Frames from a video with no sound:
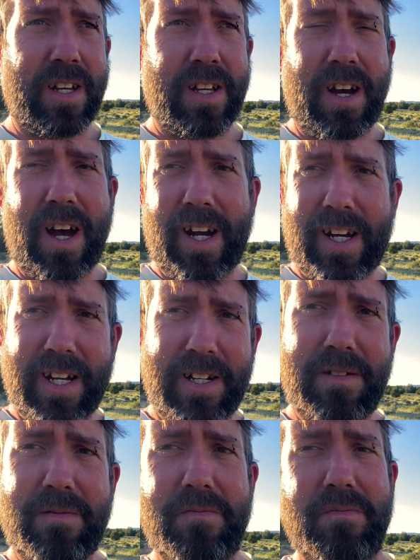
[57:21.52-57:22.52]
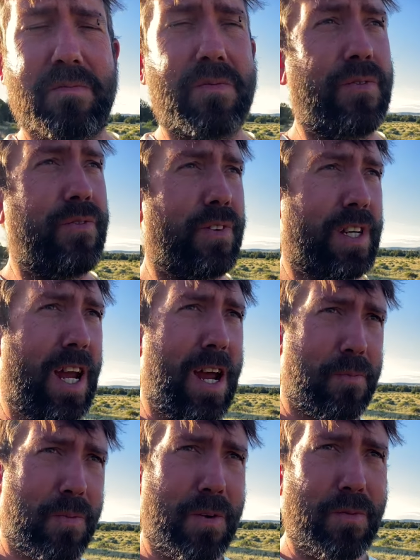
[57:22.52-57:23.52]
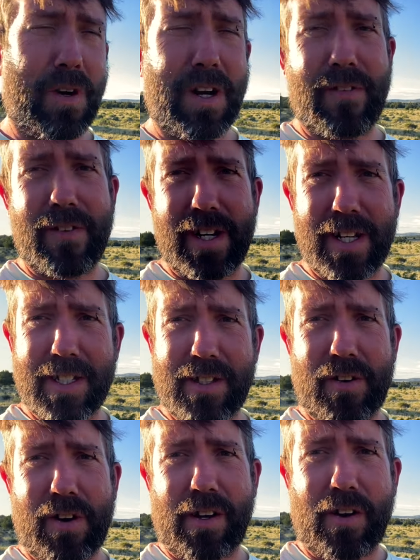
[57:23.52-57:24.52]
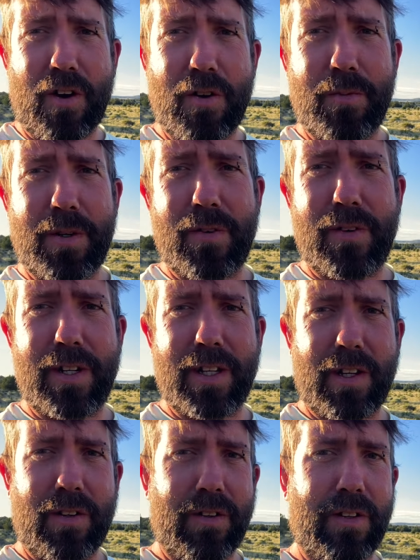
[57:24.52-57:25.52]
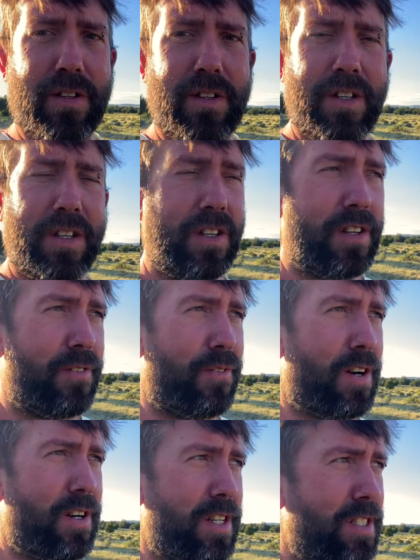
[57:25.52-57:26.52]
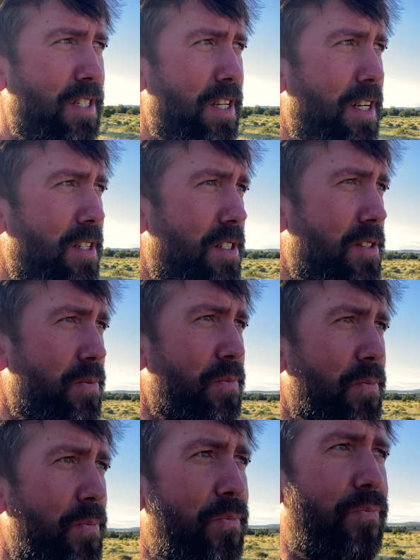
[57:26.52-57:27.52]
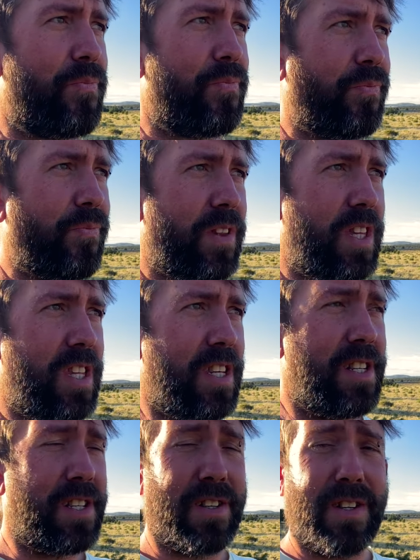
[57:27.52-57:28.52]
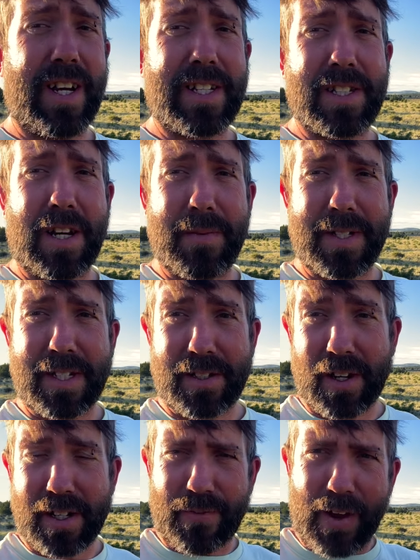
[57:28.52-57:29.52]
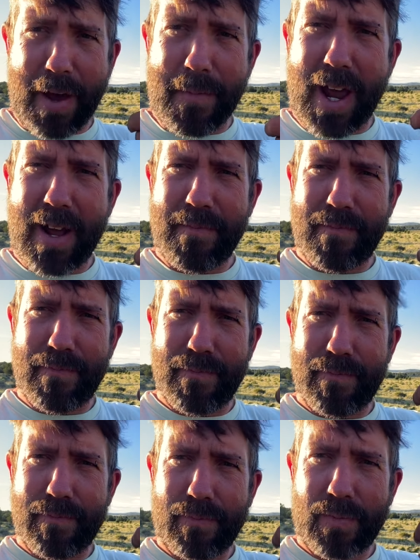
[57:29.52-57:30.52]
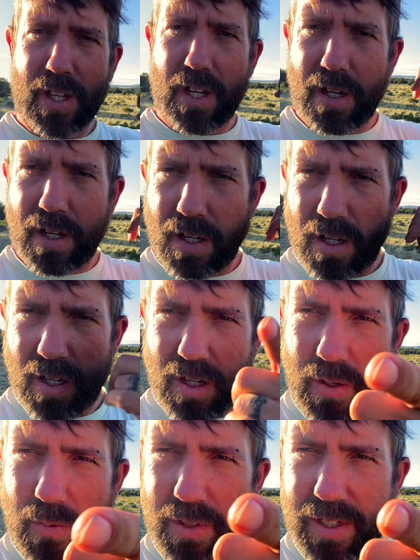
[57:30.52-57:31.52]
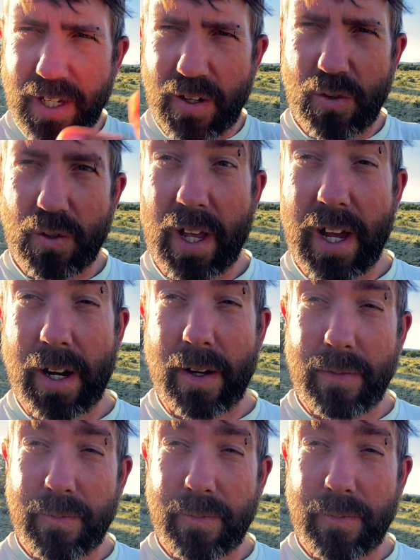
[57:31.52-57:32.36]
Hiking, camping, whatever it is, or at home doing little various things. Until next time, this is Aussie Van Man. We'll see you later.